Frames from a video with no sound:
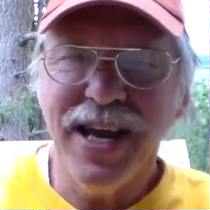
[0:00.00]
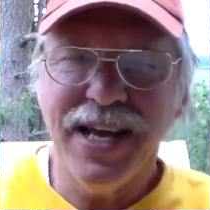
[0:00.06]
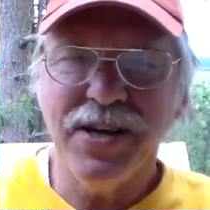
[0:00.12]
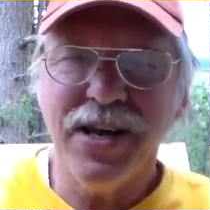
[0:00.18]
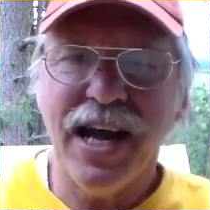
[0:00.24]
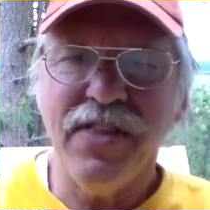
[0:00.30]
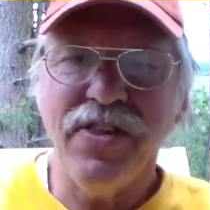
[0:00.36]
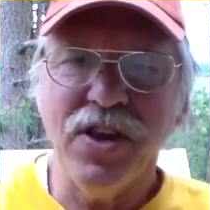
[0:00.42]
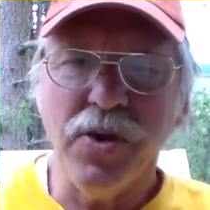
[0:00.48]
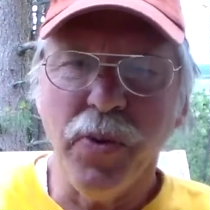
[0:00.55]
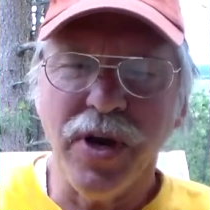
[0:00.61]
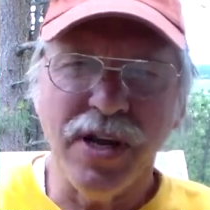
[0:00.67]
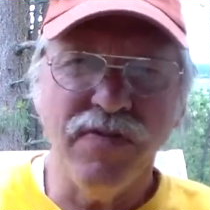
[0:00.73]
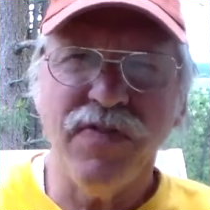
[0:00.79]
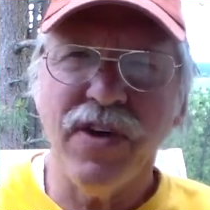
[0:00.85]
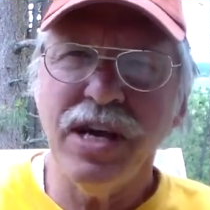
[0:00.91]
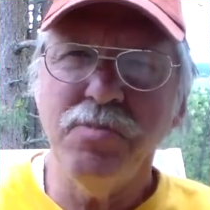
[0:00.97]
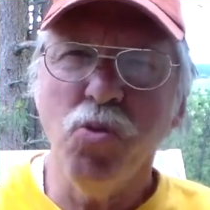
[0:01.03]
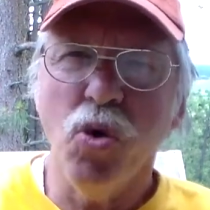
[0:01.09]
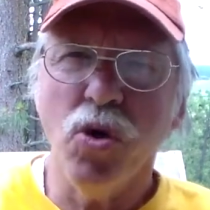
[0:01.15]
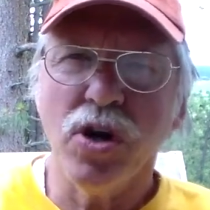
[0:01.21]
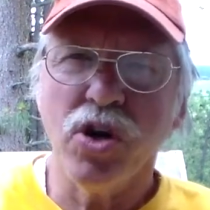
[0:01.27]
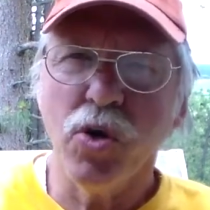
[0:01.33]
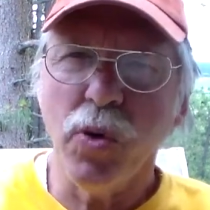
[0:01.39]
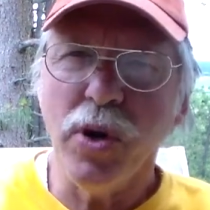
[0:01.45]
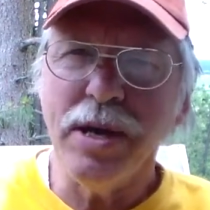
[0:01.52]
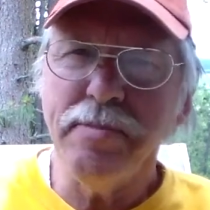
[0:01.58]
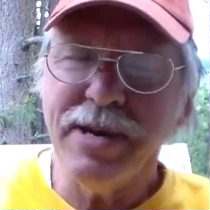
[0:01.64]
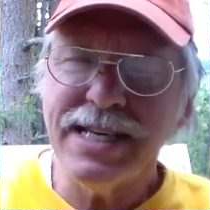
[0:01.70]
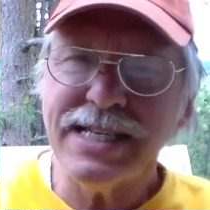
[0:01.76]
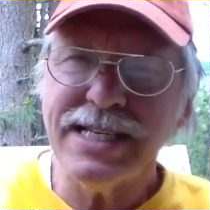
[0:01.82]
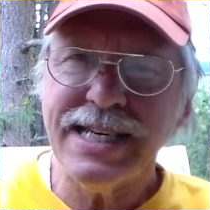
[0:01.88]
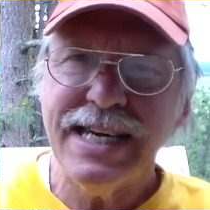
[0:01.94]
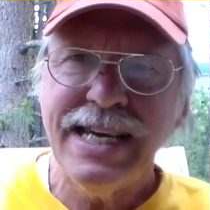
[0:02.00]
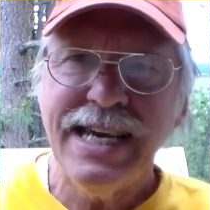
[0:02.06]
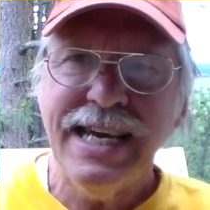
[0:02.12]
and I think we're going to find more agreement